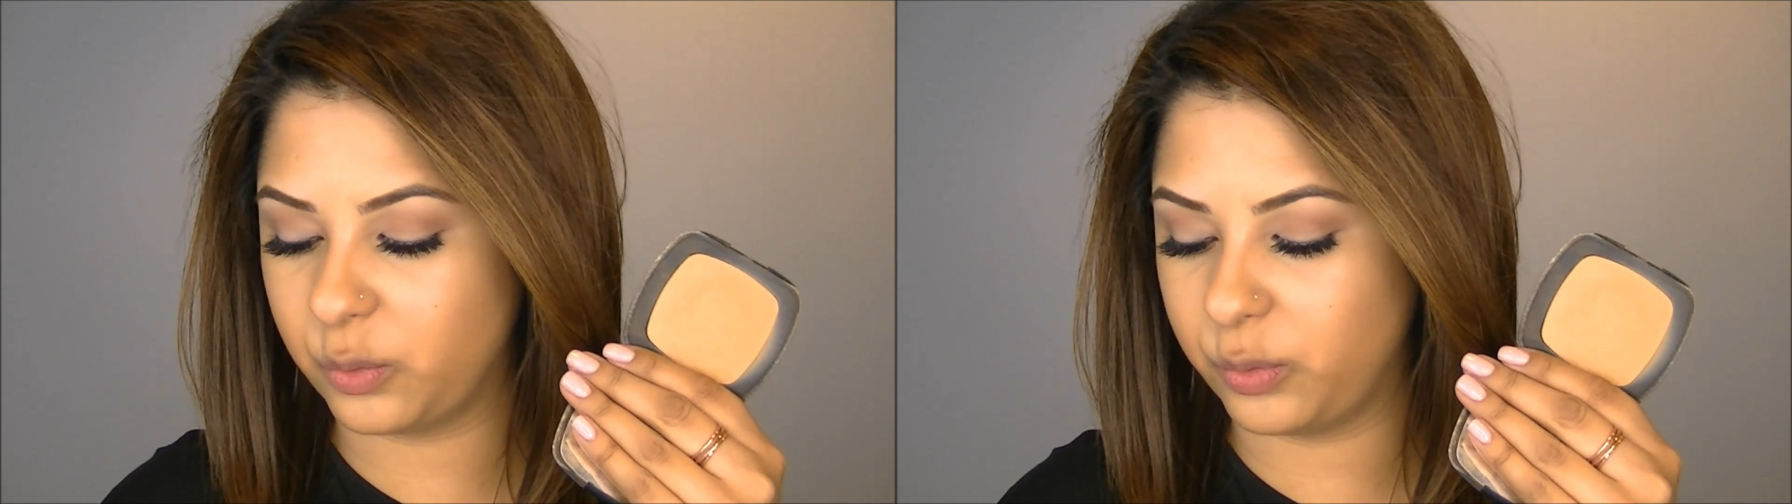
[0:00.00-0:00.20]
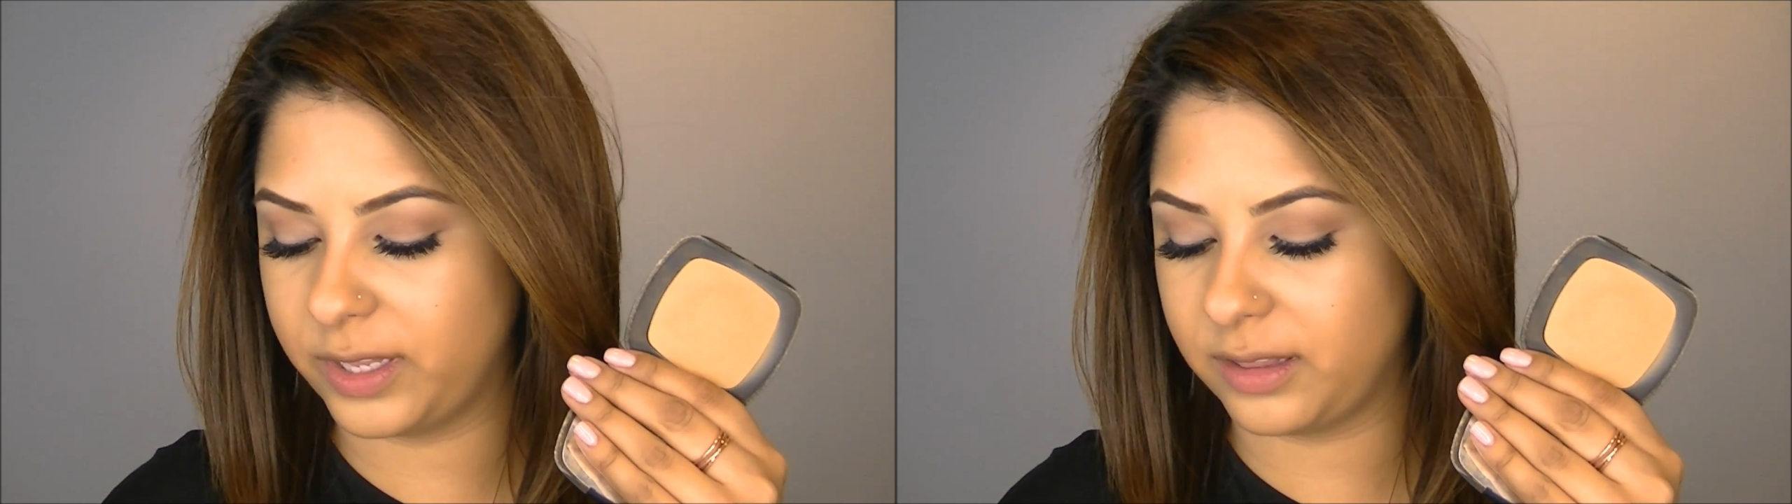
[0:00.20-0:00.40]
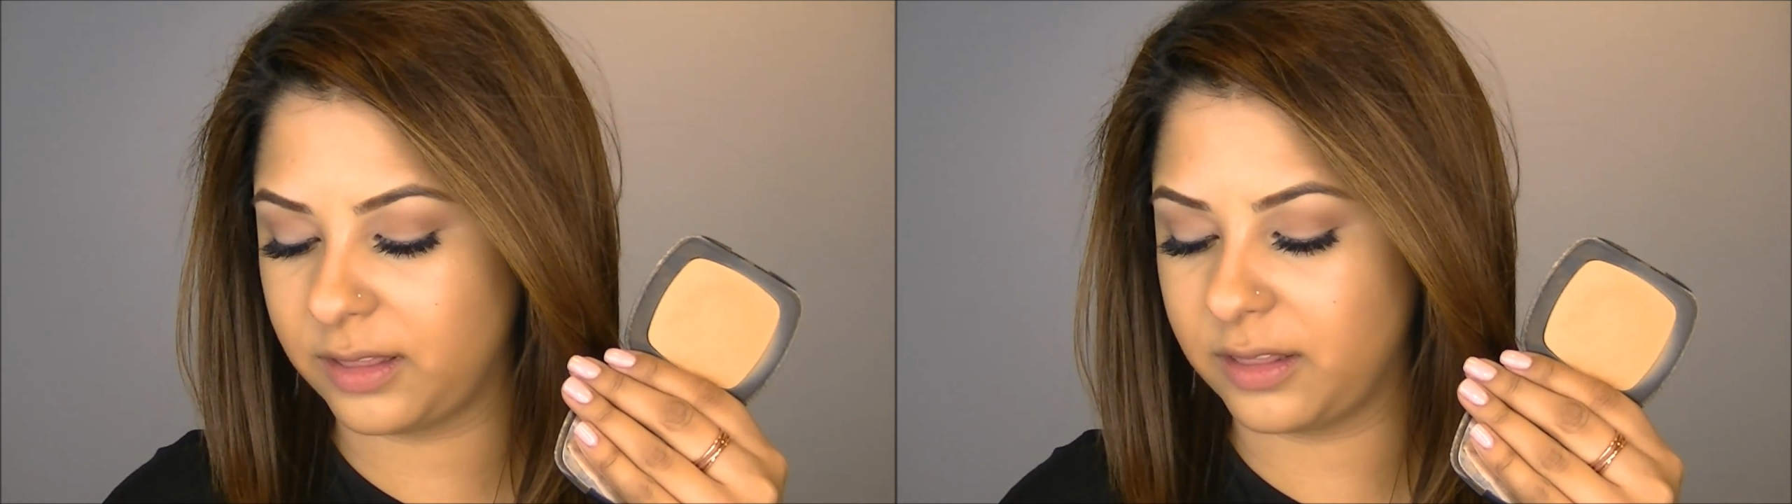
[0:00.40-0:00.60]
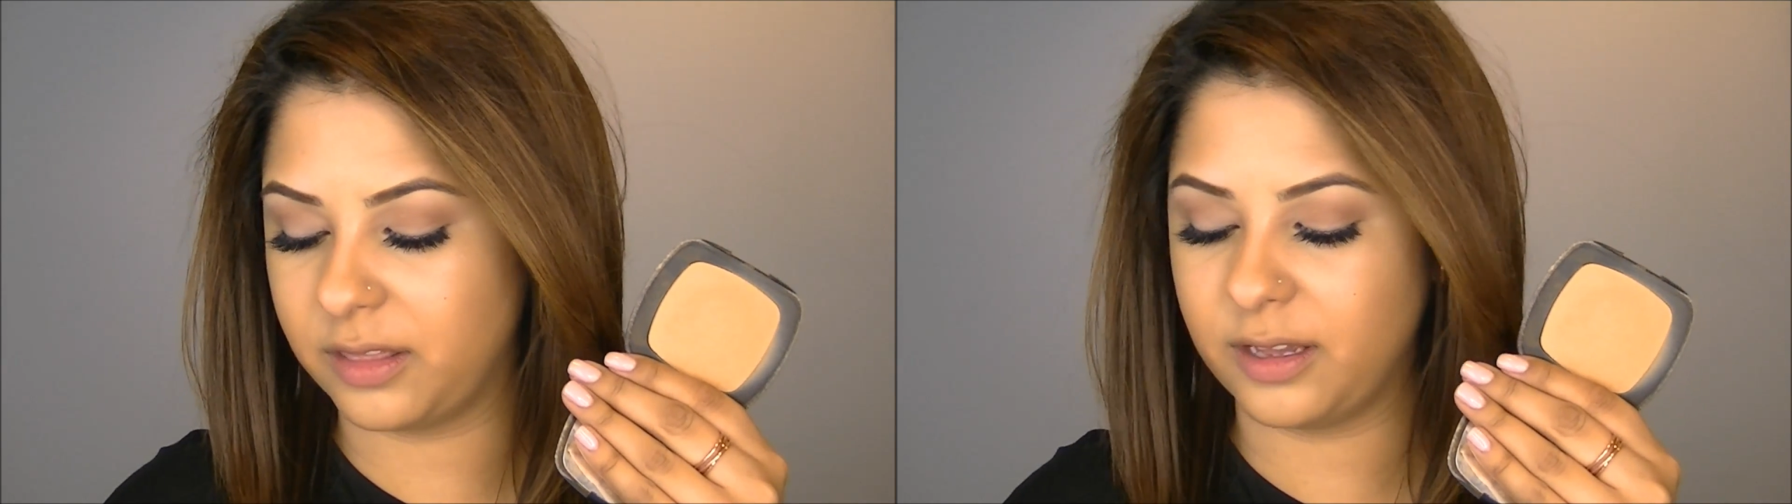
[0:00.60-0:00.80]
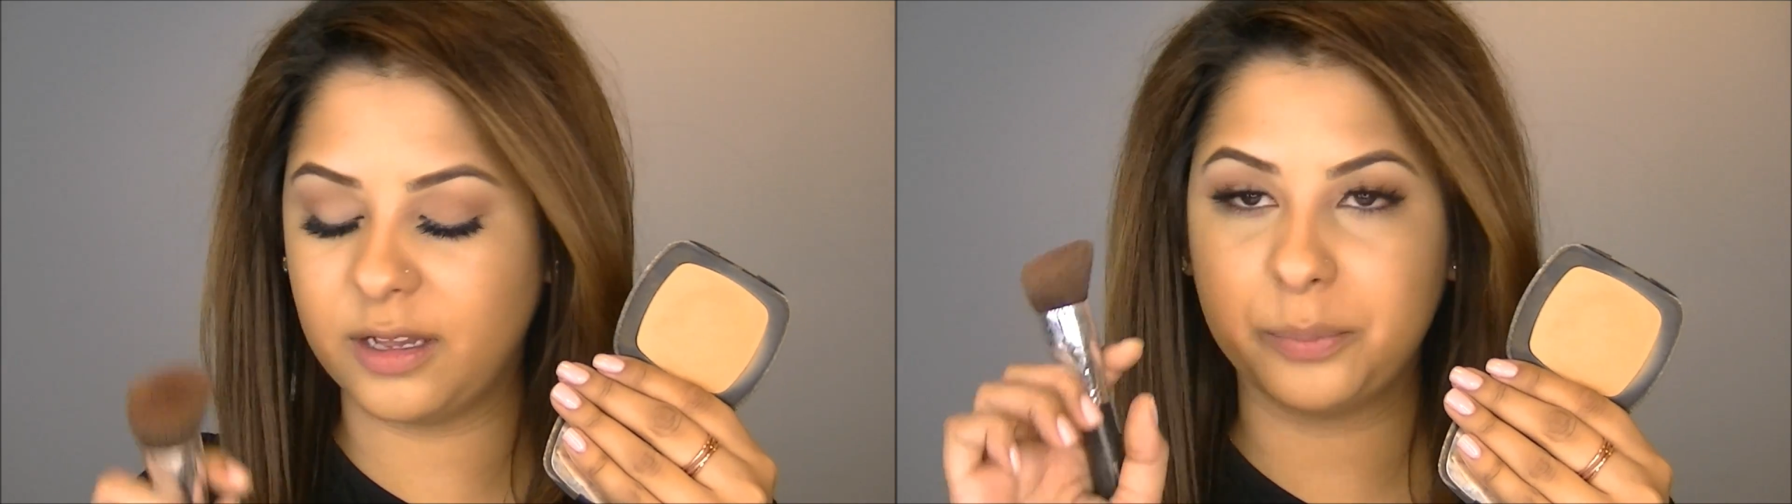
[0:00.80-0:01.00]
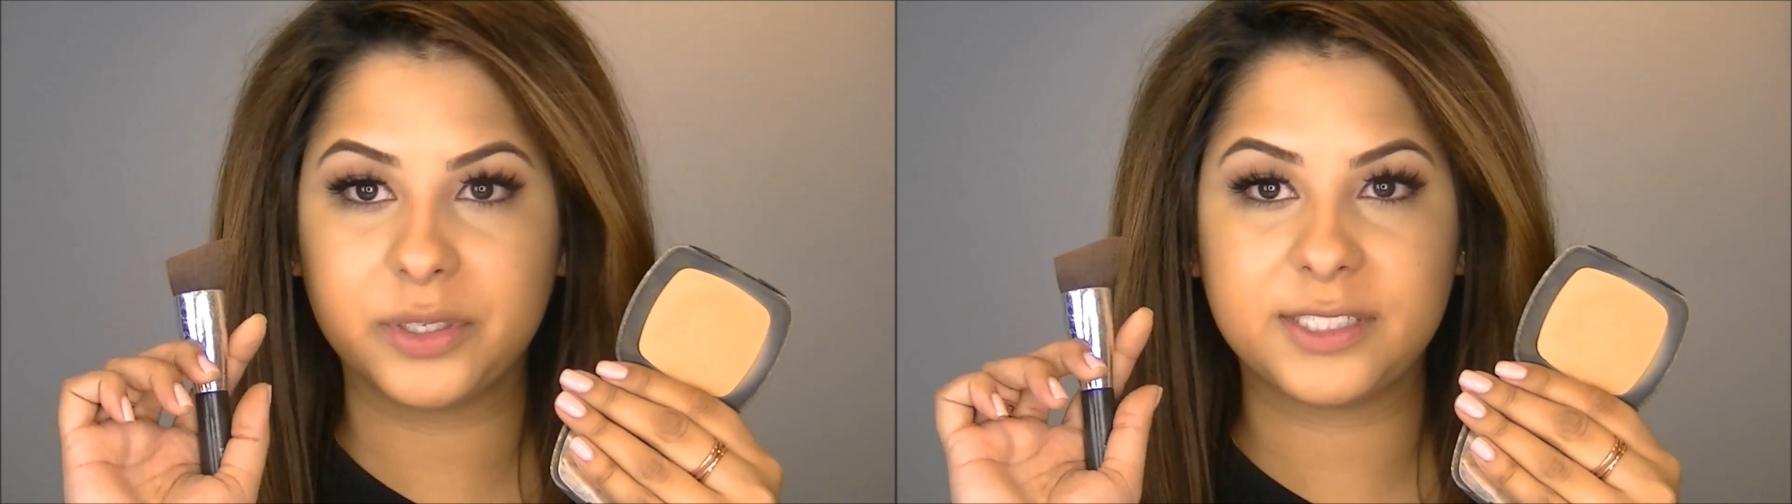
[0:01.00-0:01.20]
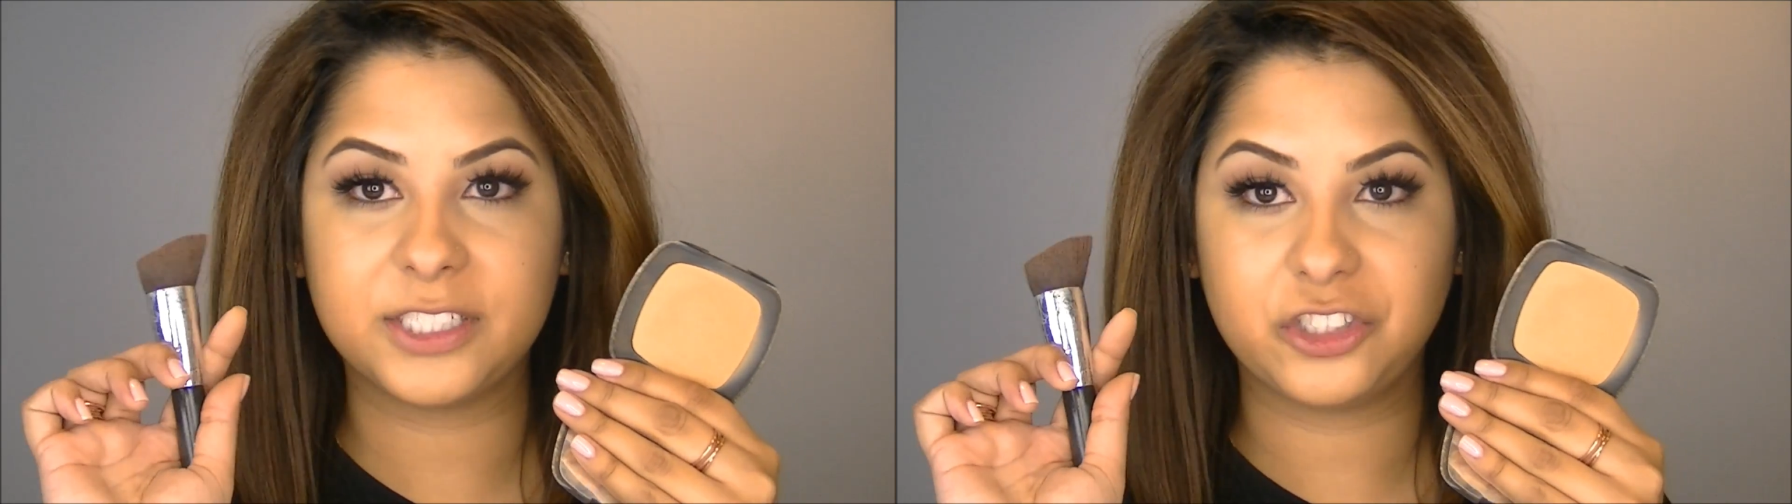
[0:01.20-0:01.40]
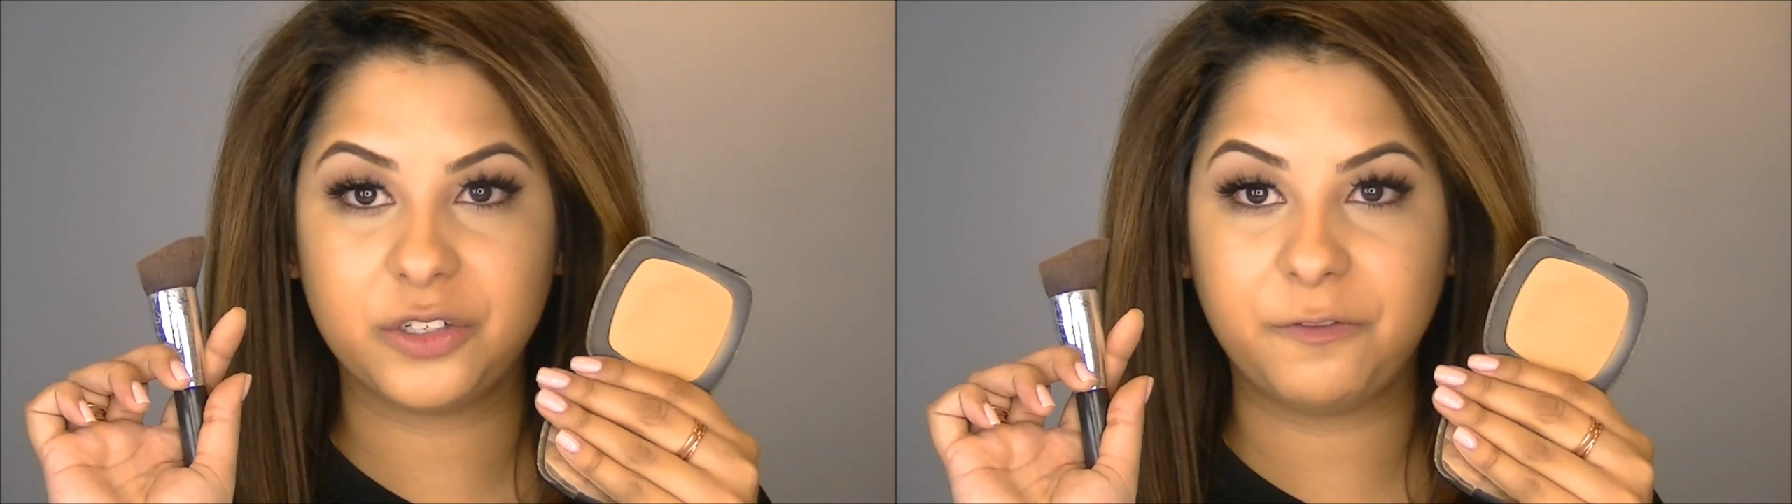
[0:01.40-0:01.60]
with the Precision